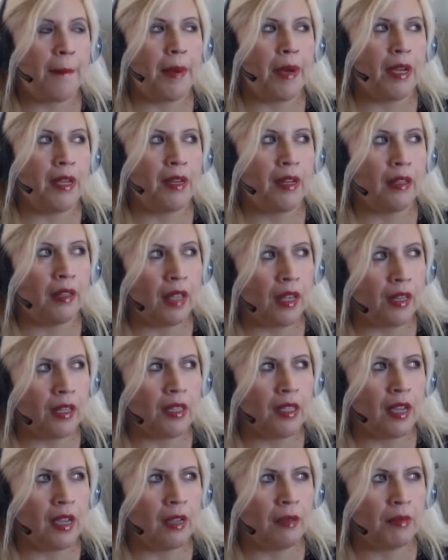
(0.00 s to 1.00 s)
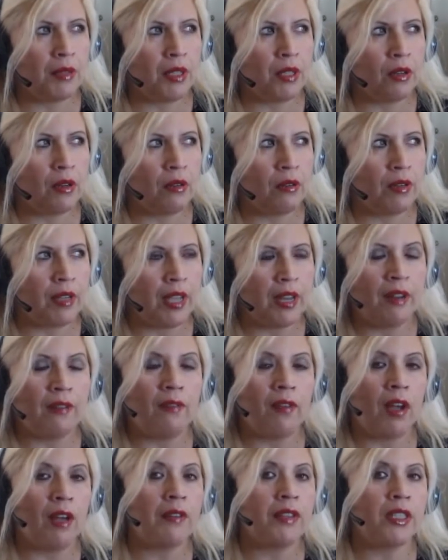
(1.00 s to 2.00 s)
But a lot of times, you know, get
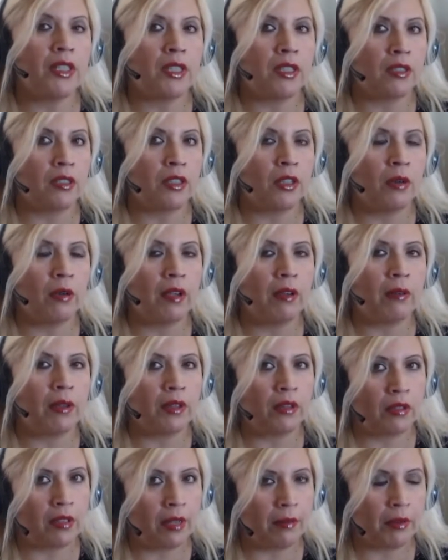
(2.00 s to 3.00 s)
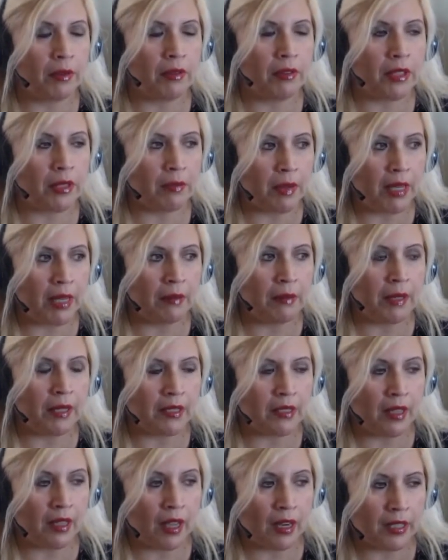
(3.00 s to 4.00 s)
involved into knowing what the numbers mean
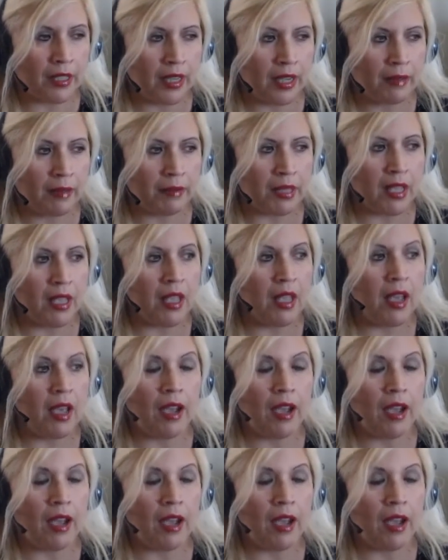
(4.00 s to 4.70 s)
because a lot of times